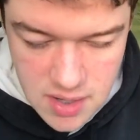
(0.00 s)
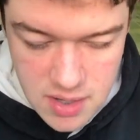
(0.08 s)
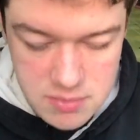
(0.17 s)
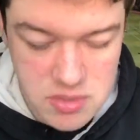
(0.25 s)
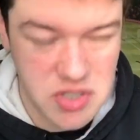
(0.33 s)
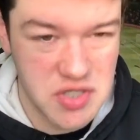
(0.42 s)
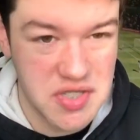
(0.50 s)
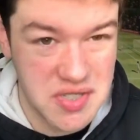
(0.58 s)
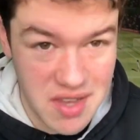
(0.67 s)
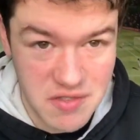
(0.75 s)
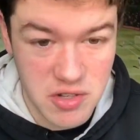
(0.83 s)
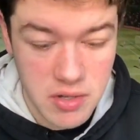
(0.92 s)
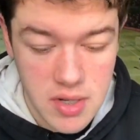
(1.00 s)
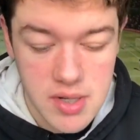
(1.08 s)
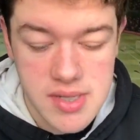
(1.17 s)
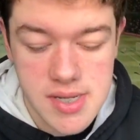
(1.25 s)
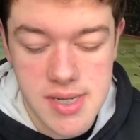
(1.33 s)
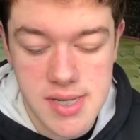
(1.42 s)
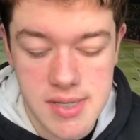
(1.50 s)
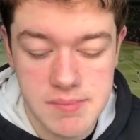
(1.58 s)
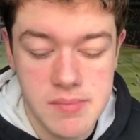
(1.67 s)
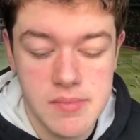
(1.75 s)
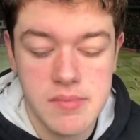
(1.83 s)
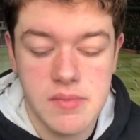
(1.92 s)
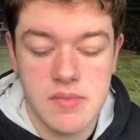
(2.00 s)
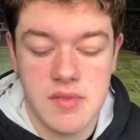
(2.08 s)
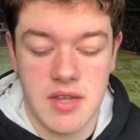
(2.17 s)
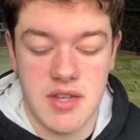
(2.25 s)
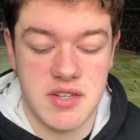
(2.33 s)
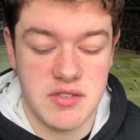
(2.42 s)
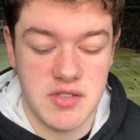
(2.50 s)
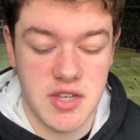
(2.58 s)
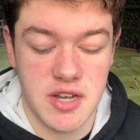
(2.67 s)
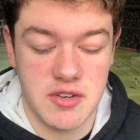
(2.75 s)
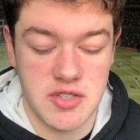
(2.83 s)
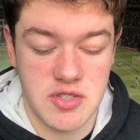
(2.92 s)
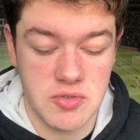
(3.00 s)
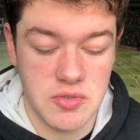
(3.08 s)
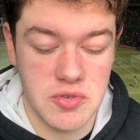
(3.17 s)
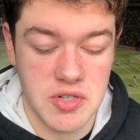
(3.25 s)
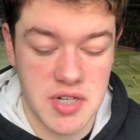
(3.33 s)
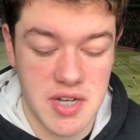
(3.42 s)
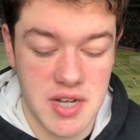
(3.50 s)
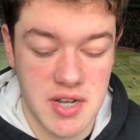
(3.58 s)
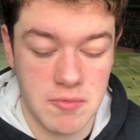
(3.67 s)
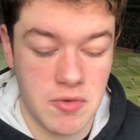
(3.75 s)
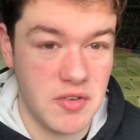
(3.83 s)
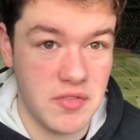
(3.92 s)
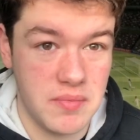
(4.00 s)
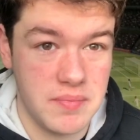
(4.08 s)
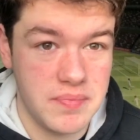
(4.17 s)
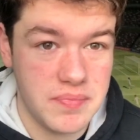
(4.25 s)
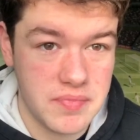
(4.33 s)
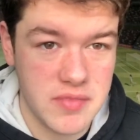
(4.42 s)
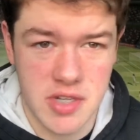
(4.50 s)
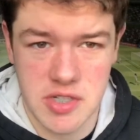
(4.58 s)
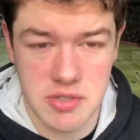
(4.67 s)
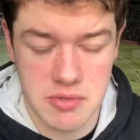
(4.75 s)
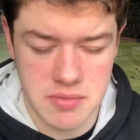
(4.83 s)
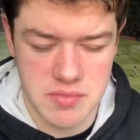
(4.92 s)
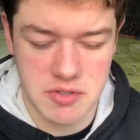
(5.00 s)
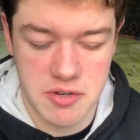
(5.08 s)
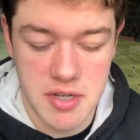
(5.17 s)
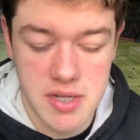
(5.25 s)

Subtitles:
just the 7, and they only scored 2 of them, sorry.